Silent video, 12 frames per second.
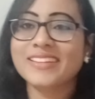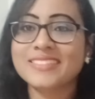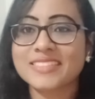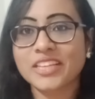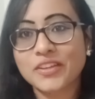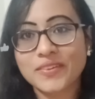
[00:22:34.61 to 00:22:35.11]

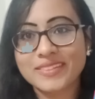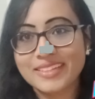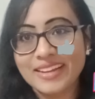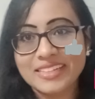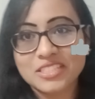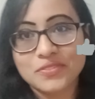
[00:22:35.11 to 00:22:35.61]
See you in the
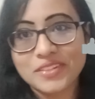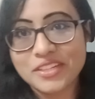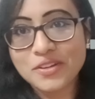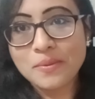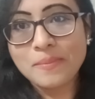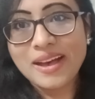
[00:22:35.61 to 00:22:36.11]
next
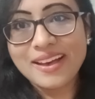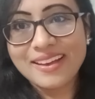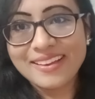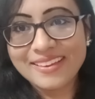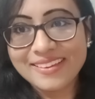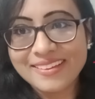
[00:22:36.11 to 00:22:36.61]
video.
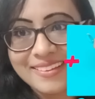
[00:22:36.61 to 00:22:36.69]
Bye.